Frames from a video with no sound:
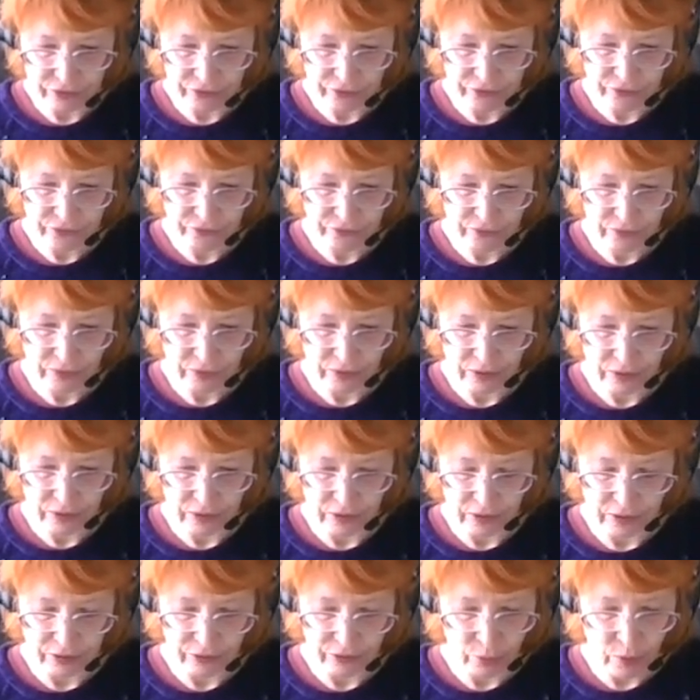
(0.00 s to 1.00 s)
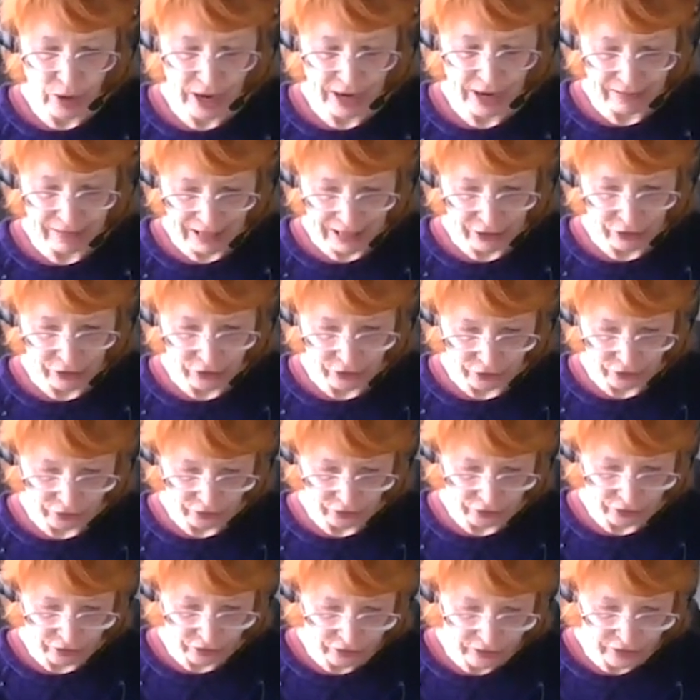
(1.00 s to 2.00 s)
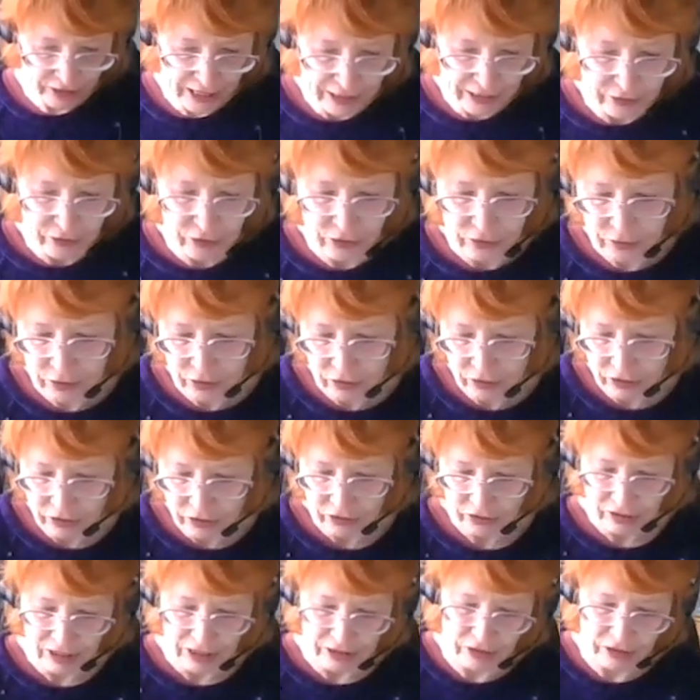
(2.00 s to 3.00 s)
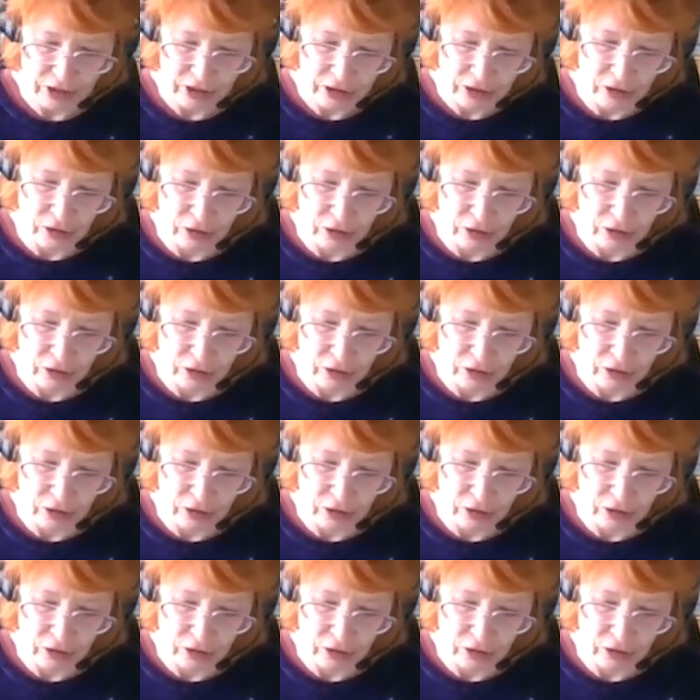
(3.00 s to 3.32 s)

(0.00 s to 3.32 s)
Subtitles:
of where agency sat, that it sat in a